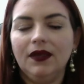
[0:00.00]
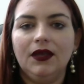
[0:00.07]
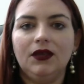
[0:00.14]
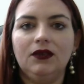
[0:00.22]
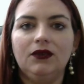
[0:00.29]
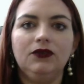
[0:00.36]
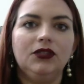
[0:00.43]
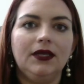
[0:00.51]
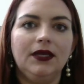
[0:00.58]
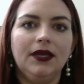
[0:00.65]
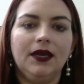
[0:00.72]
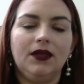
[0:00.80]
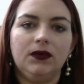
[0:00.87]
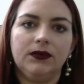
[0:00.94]
Usually
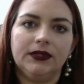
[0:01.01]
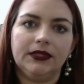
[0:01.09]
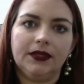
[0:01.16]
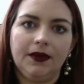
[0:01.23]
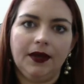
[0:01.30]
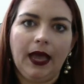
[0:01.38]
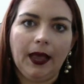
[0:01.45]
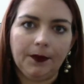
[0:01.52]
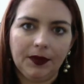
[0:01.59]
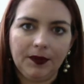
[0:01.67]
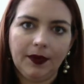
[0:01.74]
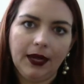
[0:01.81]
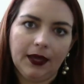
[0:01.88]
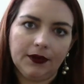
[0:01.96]
I use the Happy
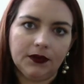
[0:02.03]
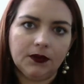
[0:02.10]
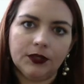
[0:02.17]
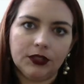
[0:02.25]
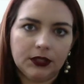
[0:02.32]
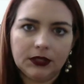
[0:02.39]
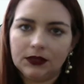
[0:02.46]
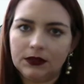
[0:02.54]
Planner, which is,